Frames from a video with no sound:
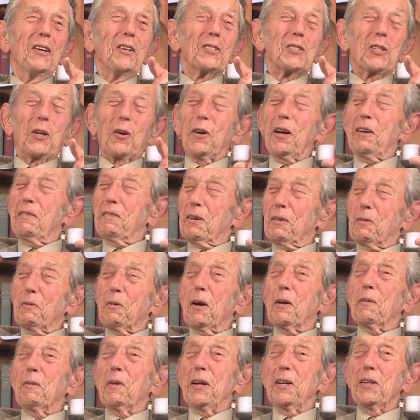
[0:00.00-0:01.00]
So even
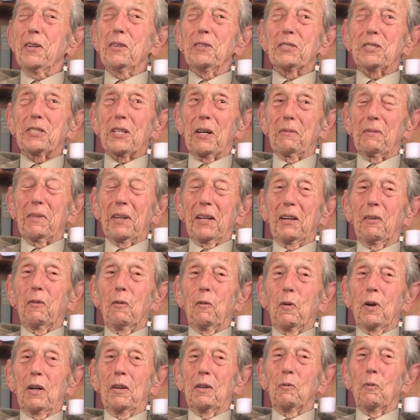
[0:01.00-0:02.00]
when we do
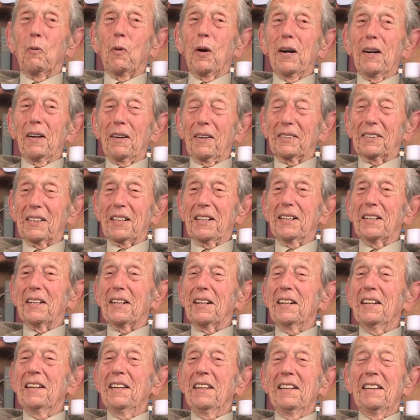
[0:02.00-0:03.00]
something well
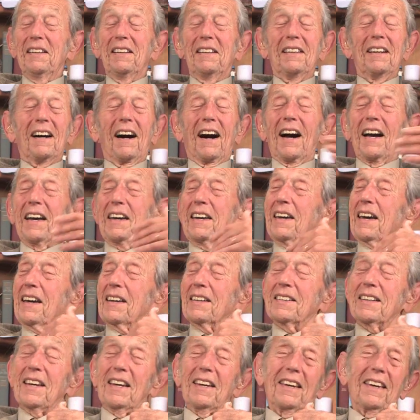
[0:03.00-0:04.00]
done, I
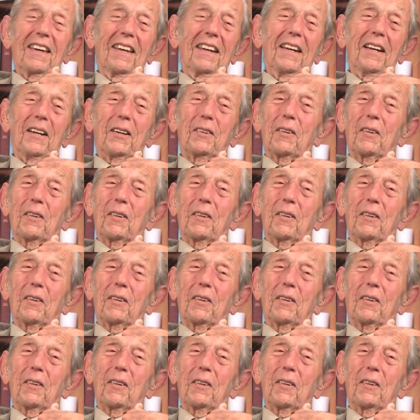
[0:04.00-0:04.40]
can't take any